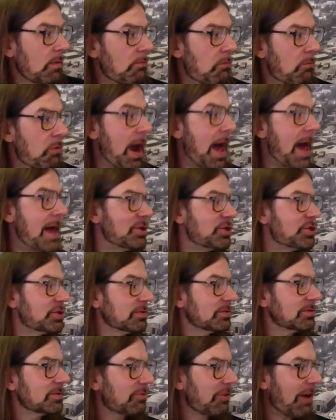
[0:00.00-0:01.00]

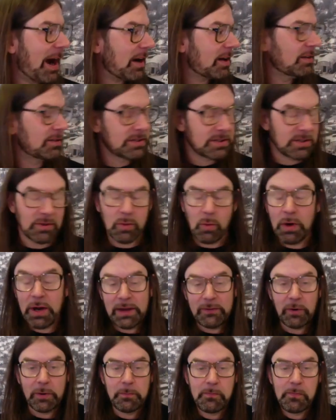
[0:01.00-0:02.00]
branch crackles or
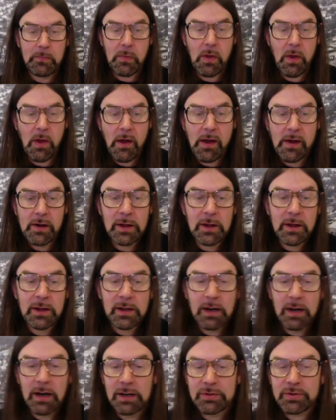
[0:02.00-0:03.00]
whatever.
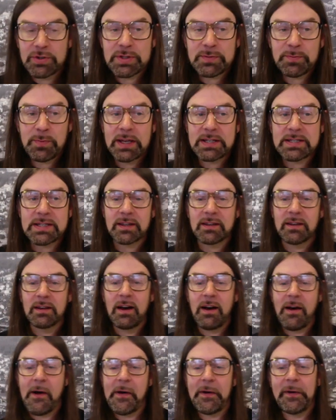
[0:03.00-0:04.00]
Just basic
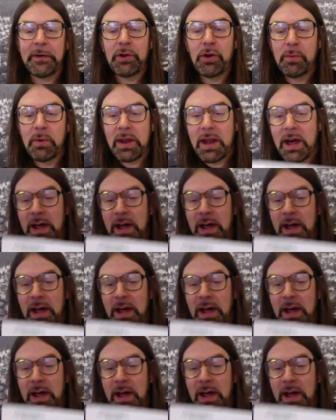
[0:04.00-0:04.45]
human